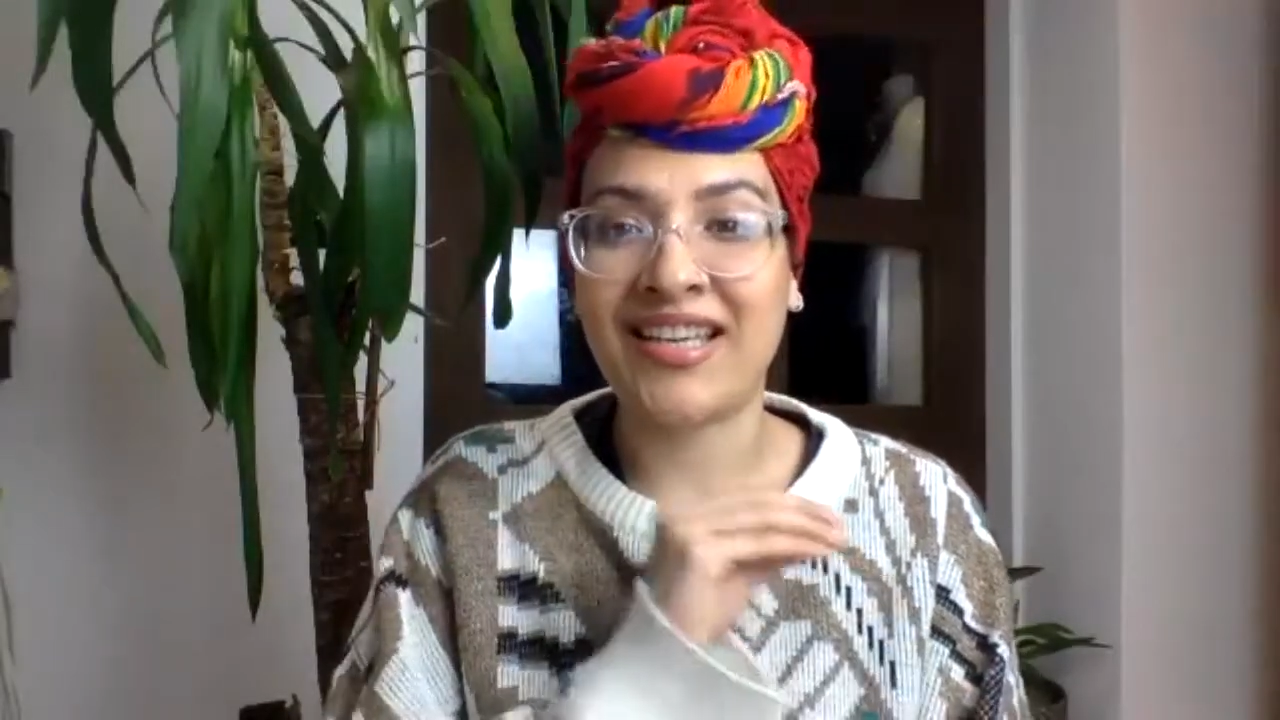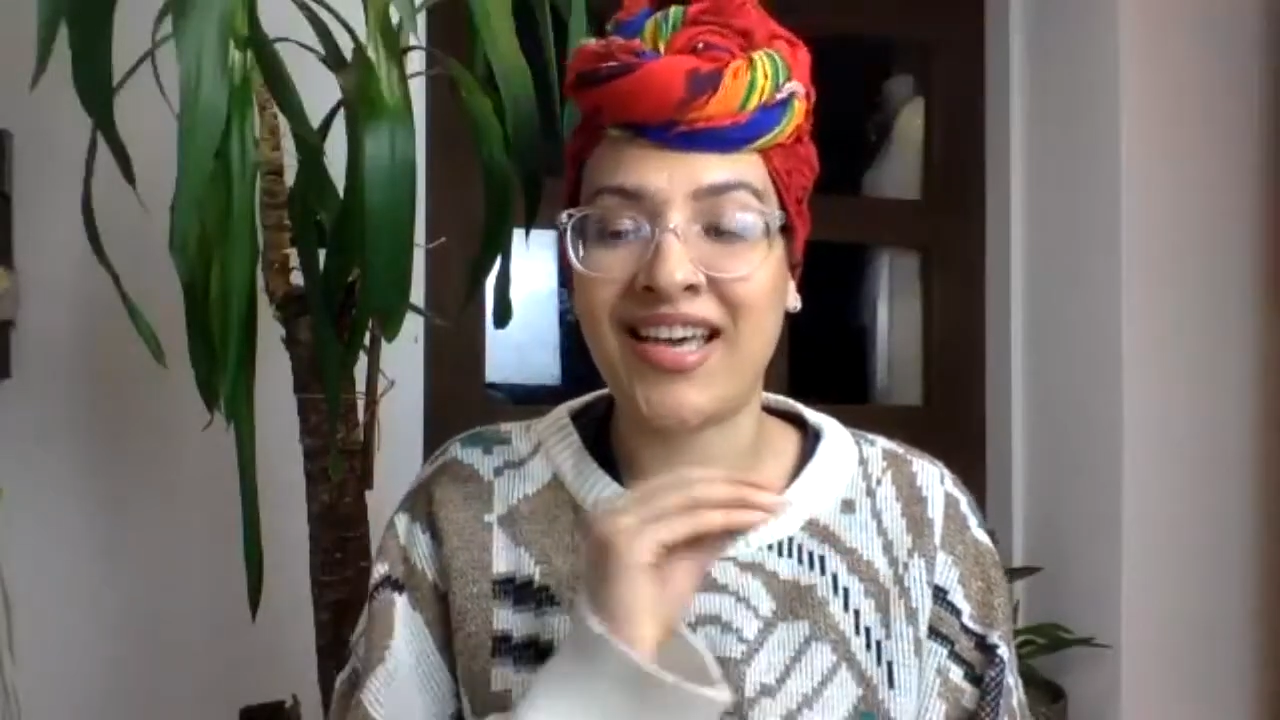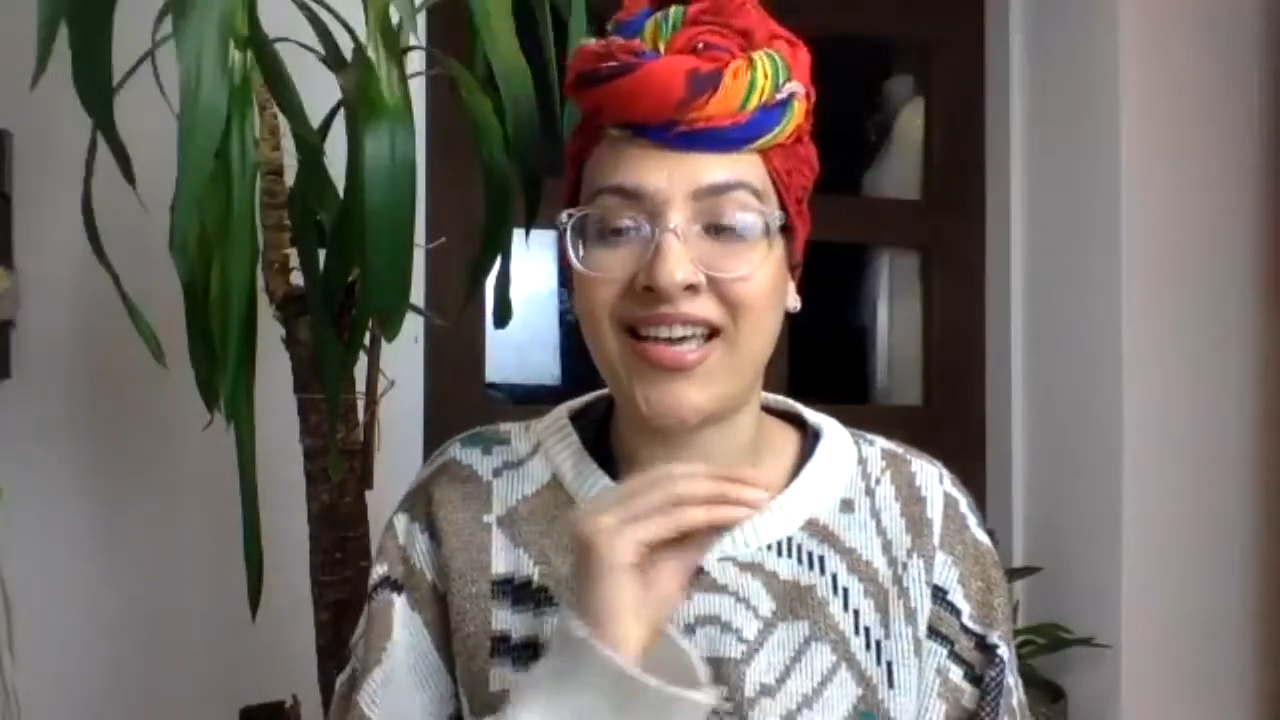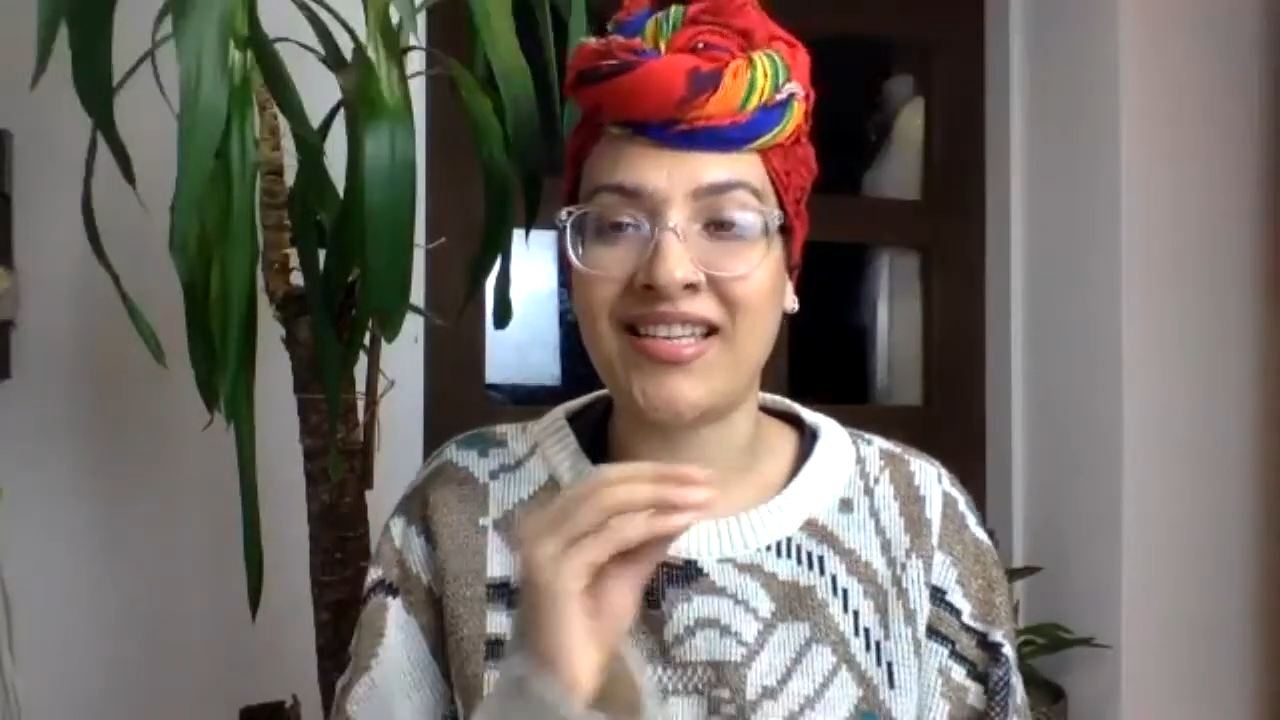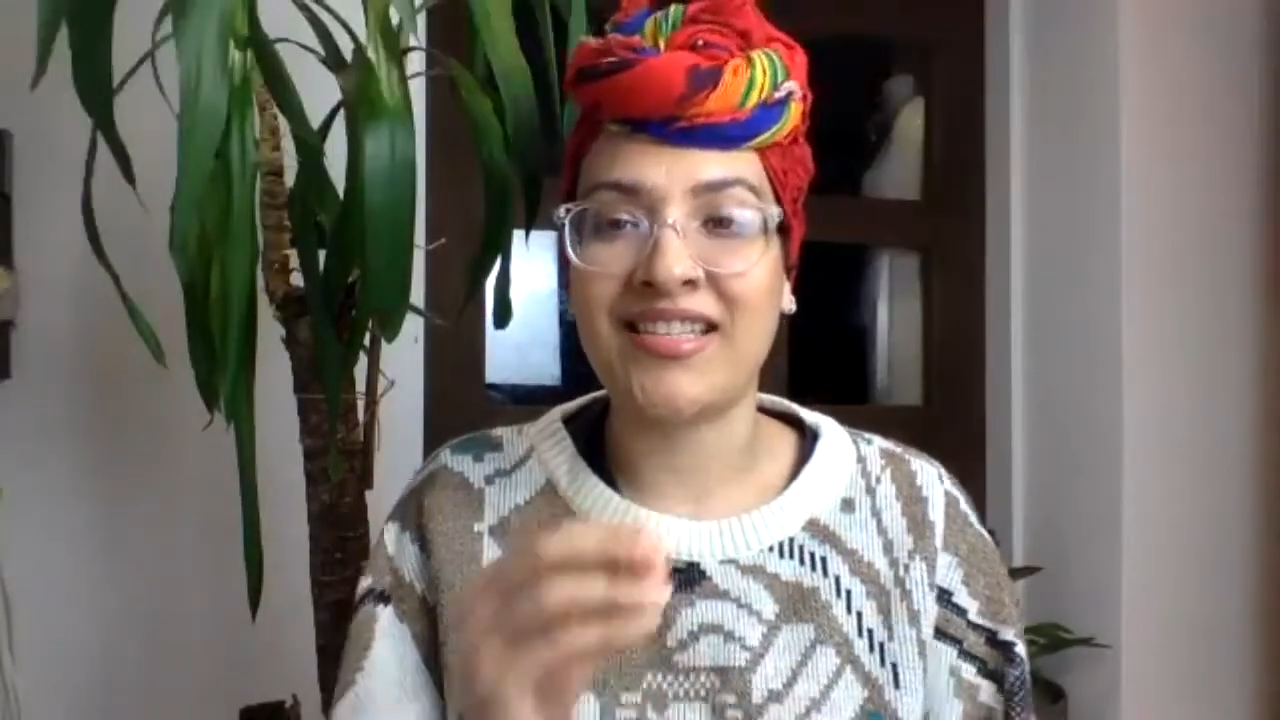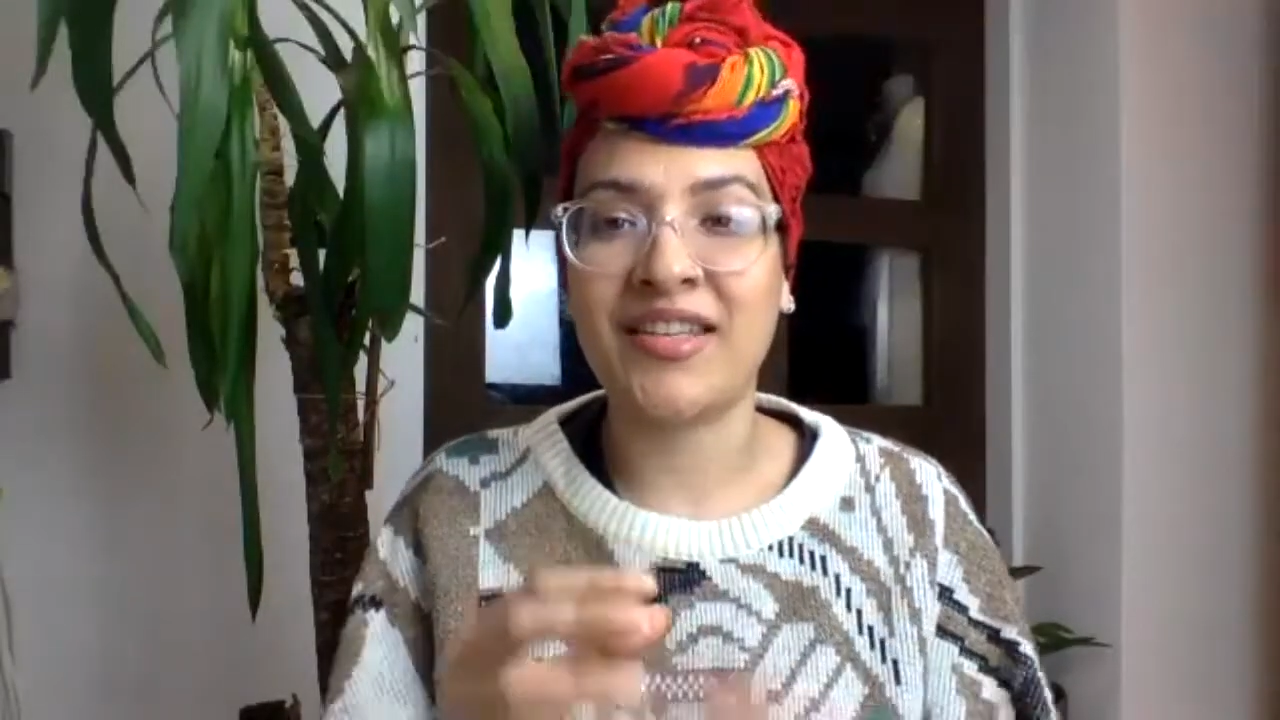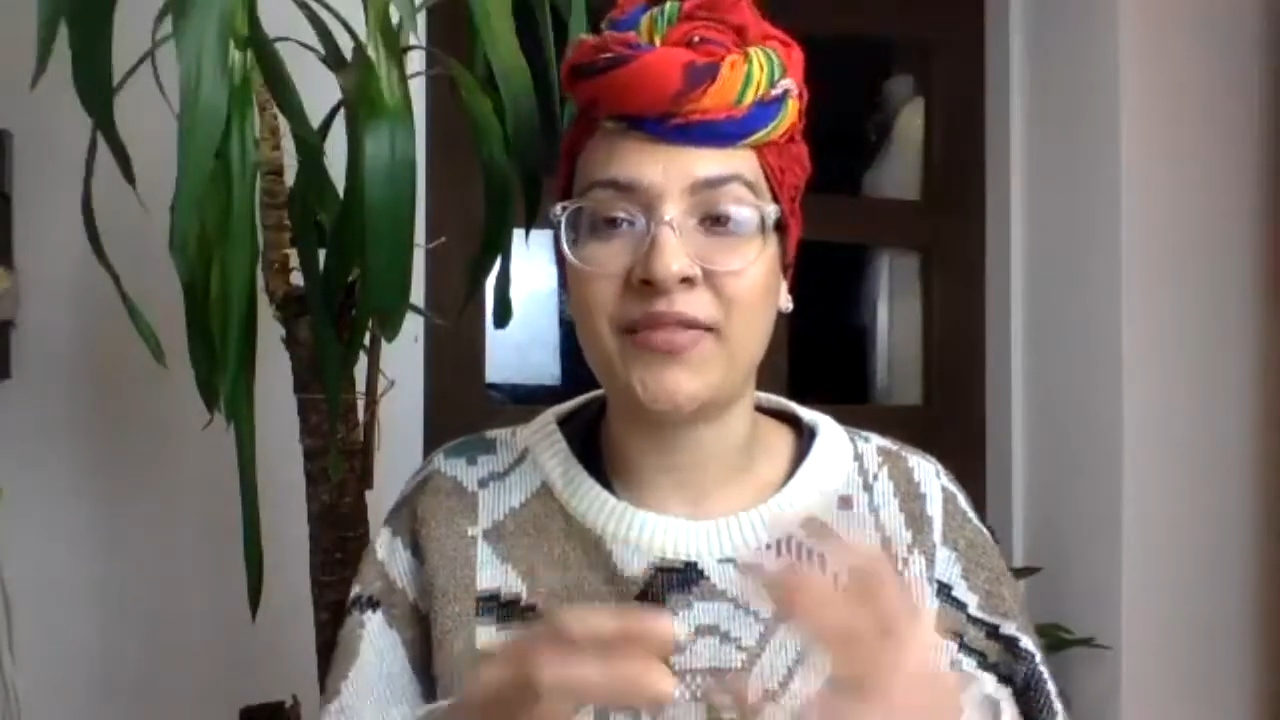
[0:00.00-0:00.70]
and the